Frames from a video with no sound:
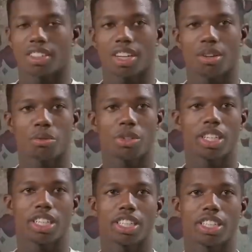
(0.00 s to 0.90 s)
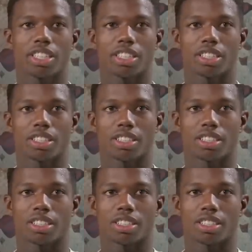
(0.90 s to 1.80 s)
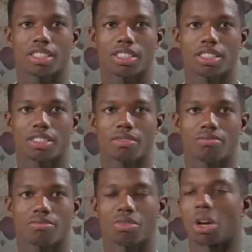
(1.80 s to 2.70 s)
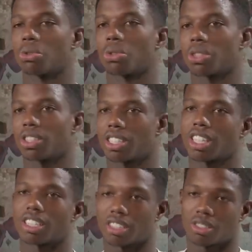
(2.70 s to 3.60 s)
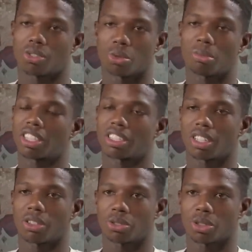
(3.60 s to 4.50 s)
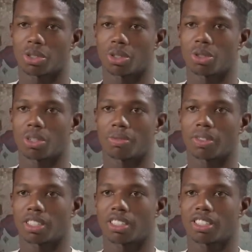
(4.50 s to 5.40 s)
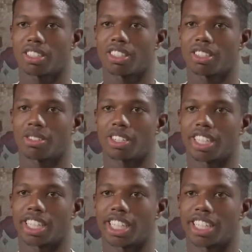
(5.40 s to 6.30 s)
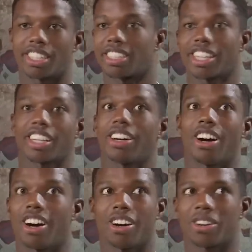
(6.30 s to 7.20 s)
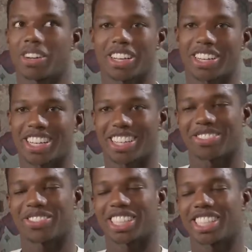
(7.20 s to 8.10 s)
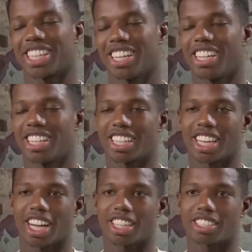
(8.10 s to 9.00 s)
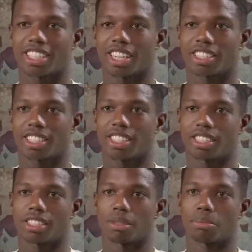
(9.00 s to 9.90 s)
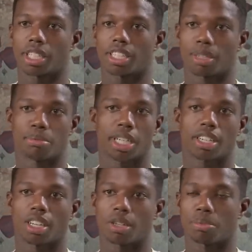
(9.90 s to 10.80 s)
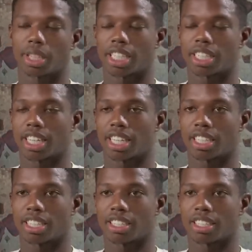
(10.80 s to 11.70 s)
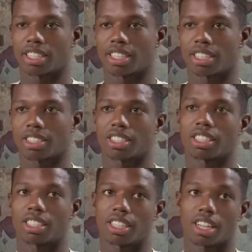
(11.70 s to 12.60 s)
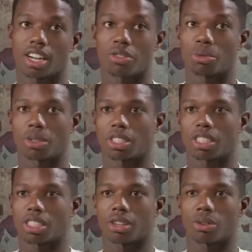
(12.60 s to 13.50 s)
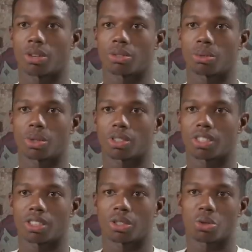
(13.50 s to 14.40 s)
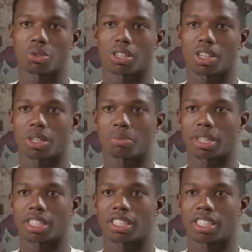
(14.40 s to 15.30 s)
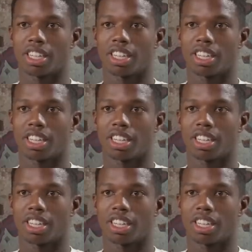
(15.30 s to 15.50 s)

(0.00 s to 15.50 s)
Yeah, I'm really uh, down to it and to myself, so I'm not really getting like, oh, okay, okay, but yeah, I see. I see. It's a big, big club, and and uh, you see everyone around the world knows the club and